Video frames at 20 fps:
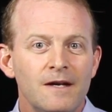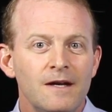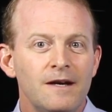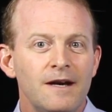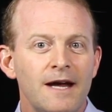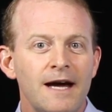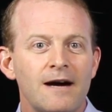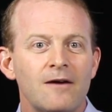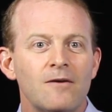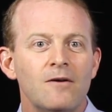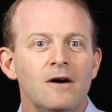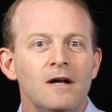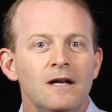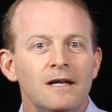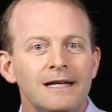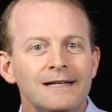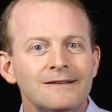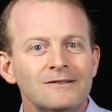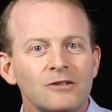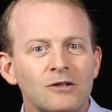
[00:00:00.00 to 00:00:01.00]
Now,
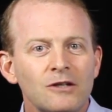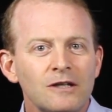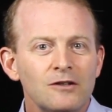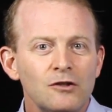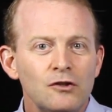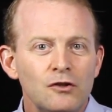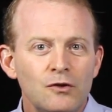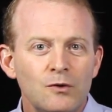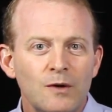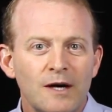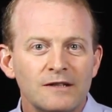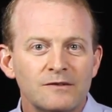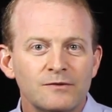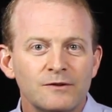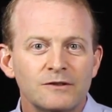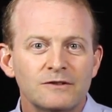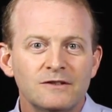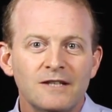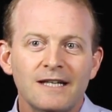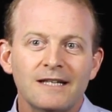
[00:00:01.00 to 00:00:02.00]
let's look at the US for
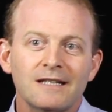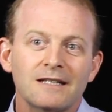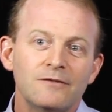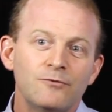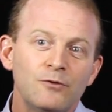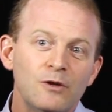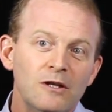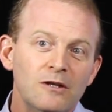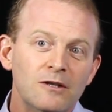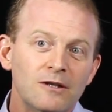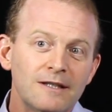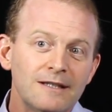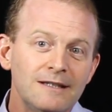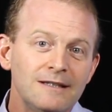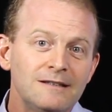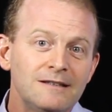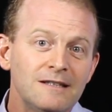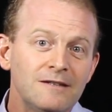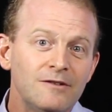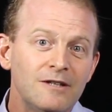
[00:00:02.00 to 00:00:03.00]
a second. If we look at
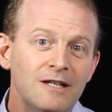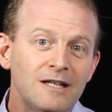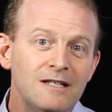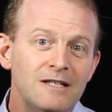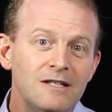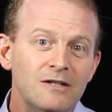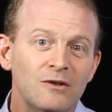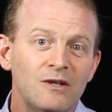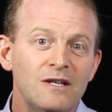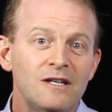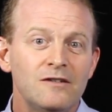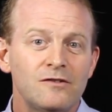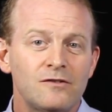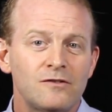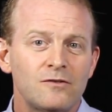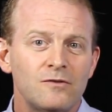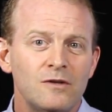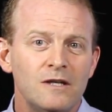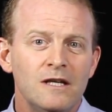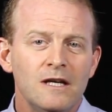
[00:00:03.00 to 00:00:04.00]
the dividend yield
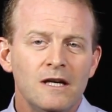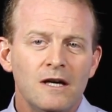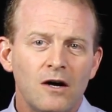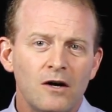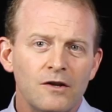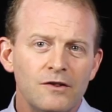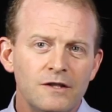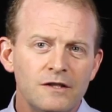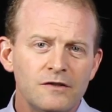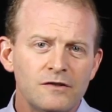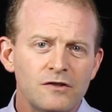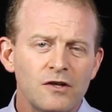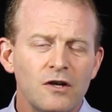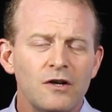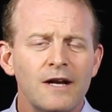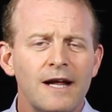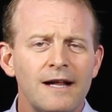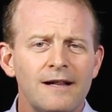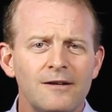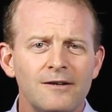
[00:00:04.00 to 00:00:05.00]
history, on this
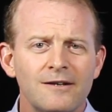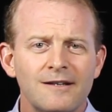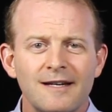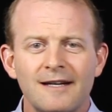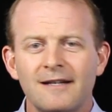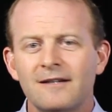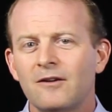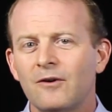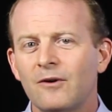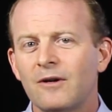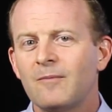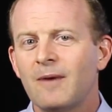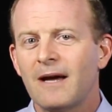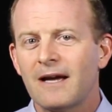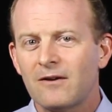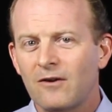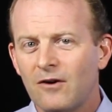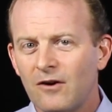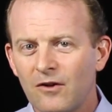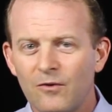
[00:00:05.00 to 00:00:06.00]
chart I look at going
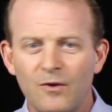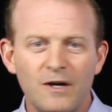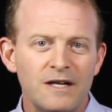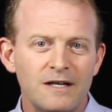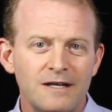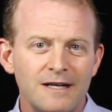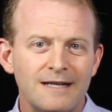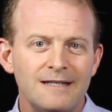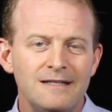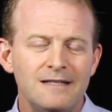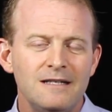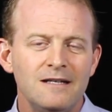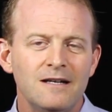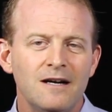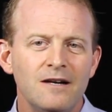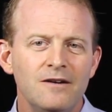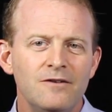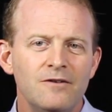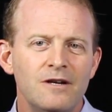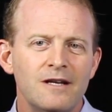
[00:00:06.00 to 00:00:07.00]
back all the way to
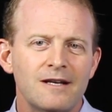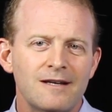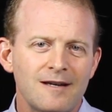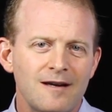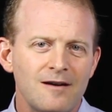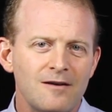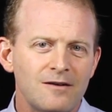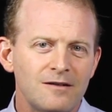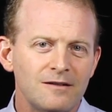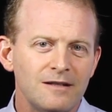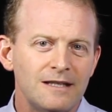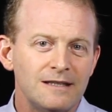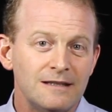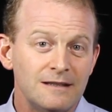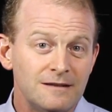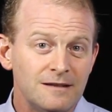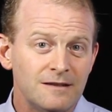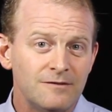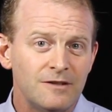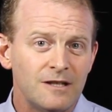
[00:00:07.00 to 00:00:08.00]
1900 and calculate the
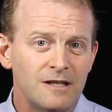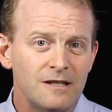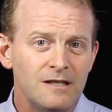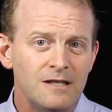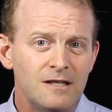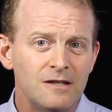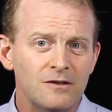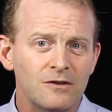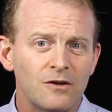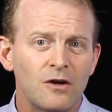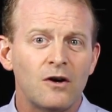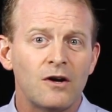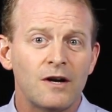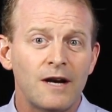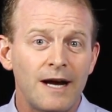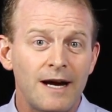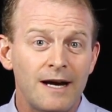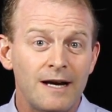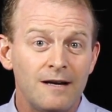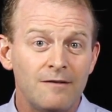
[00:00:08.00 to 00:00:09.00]
dividend yield
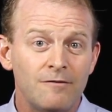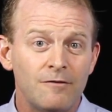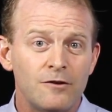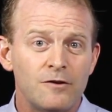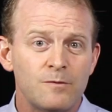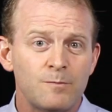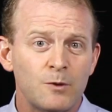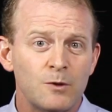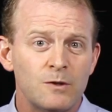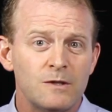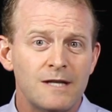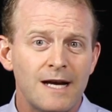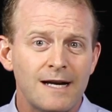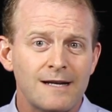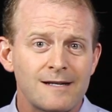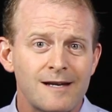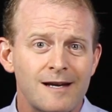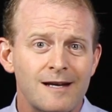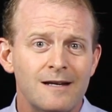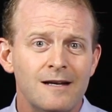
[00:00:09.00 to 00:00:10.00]
on average per
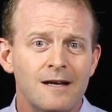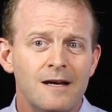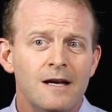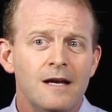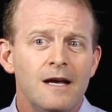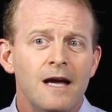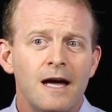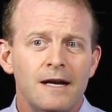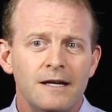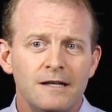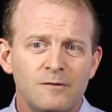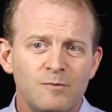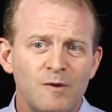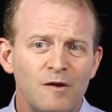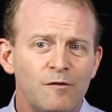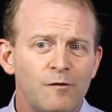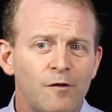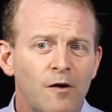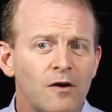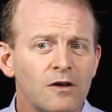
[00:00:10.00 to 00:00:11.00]
decade. And it's
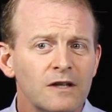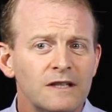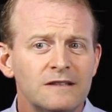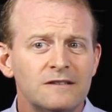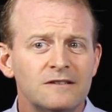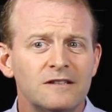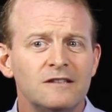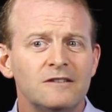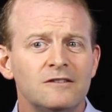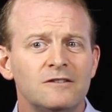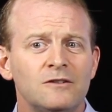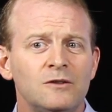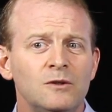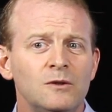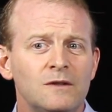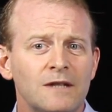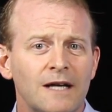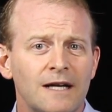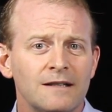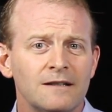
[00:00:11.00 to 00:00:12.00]
been falling since
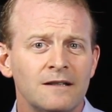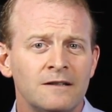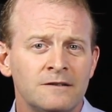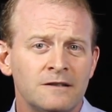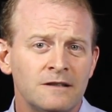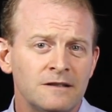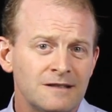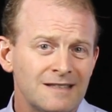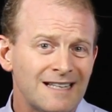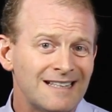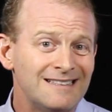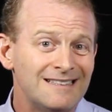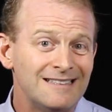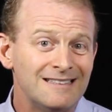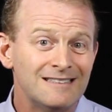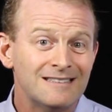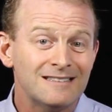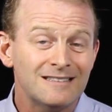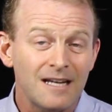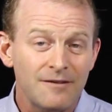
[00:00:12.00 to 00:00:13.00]

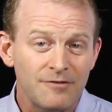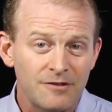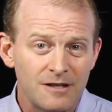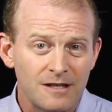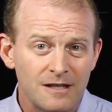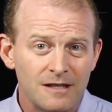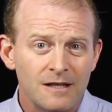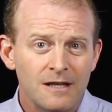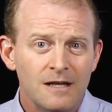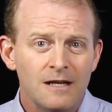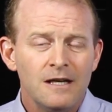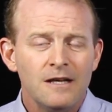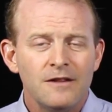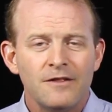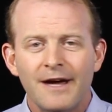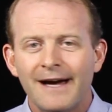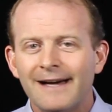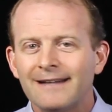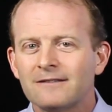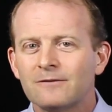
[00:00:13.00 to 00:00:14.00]
1970.
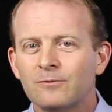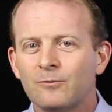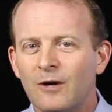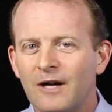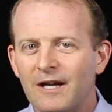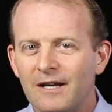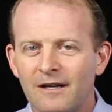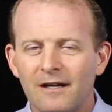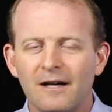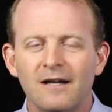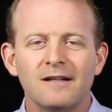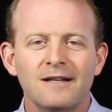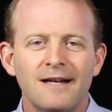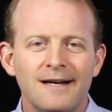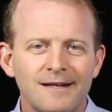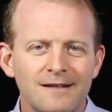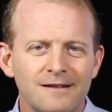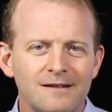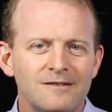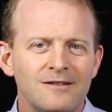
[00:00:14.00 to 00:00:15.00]
That's when a
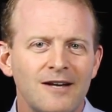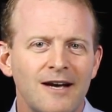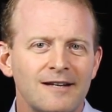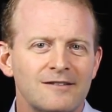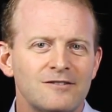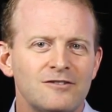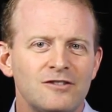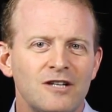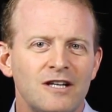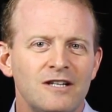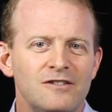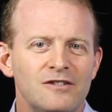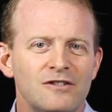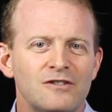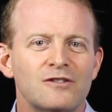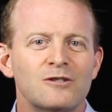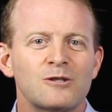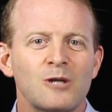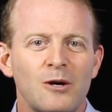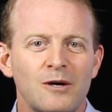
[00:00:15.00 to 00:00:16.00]
lot of the tax changes
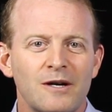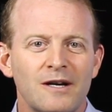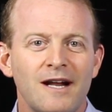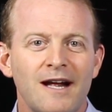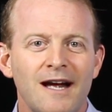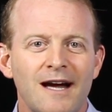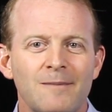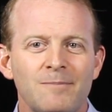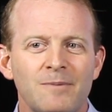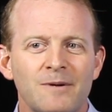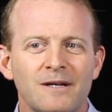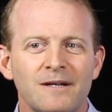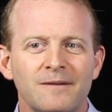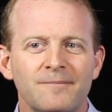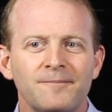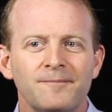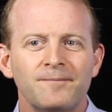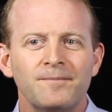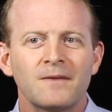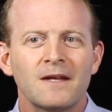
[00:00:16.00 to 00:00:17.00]
started happening.
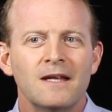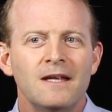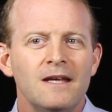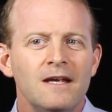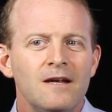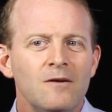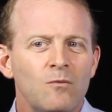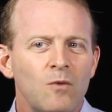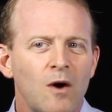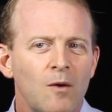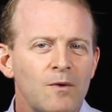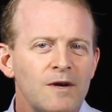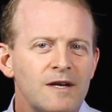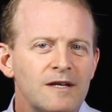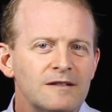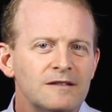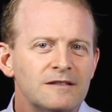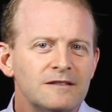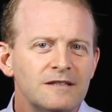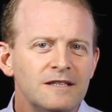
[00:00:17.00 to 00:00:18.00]
What we
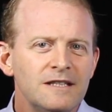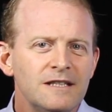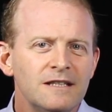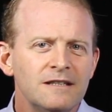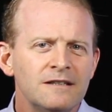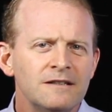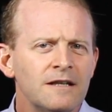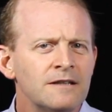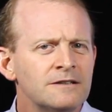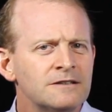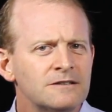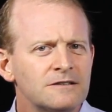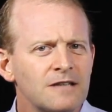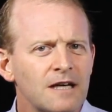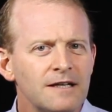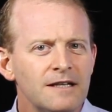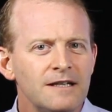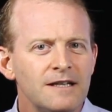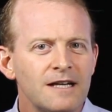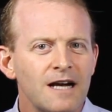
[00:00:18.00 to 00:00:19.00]
can see is a
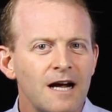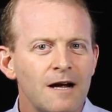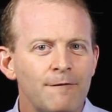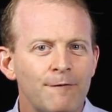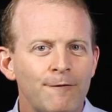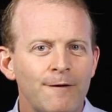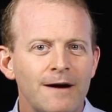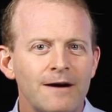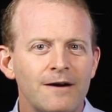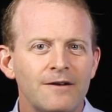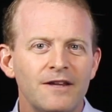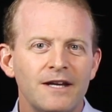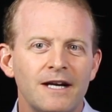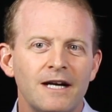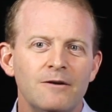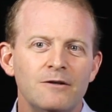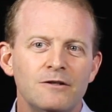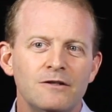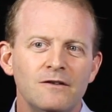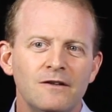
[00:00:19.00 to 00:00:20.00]
study that I found that
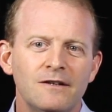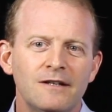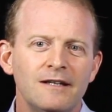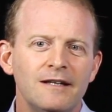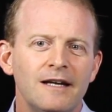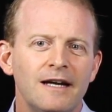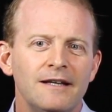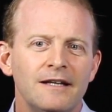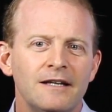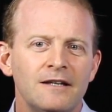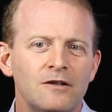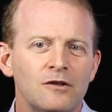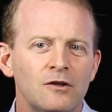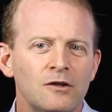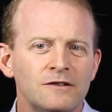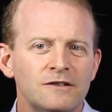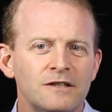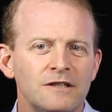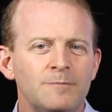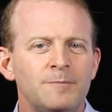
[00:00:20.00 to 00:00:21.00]
I was looking at that
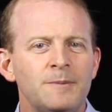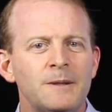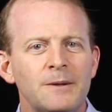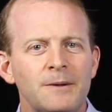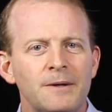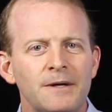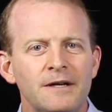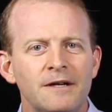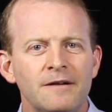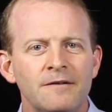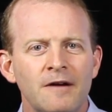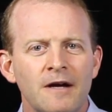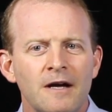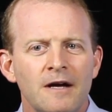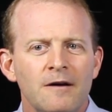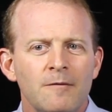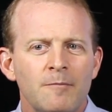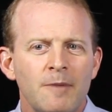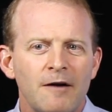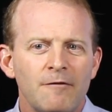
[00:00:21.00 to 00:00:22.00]
looks at a period of
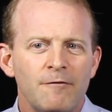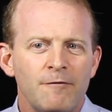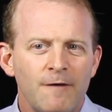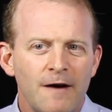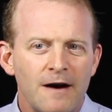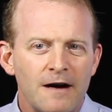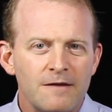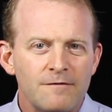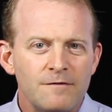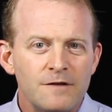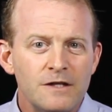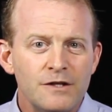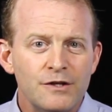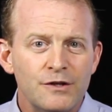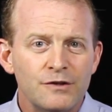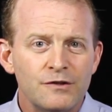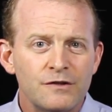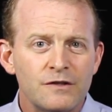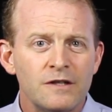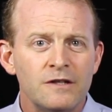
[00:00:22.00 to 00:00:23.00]
about 5
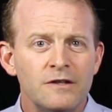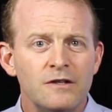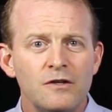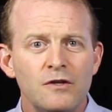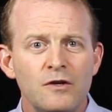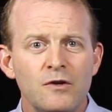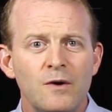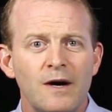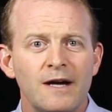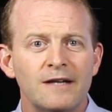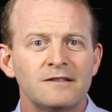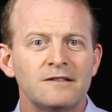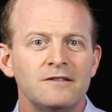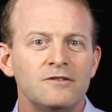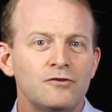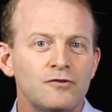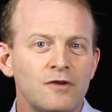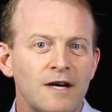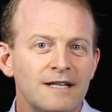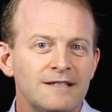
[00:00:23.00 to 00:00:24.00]
years in the US
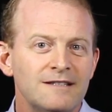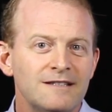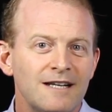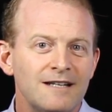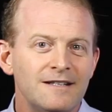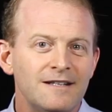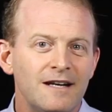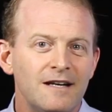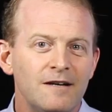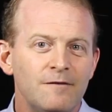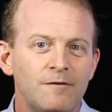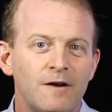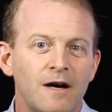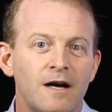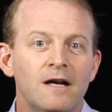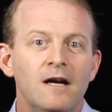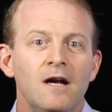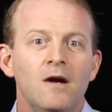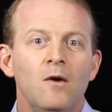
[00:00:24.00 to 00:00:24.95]
and tries to identify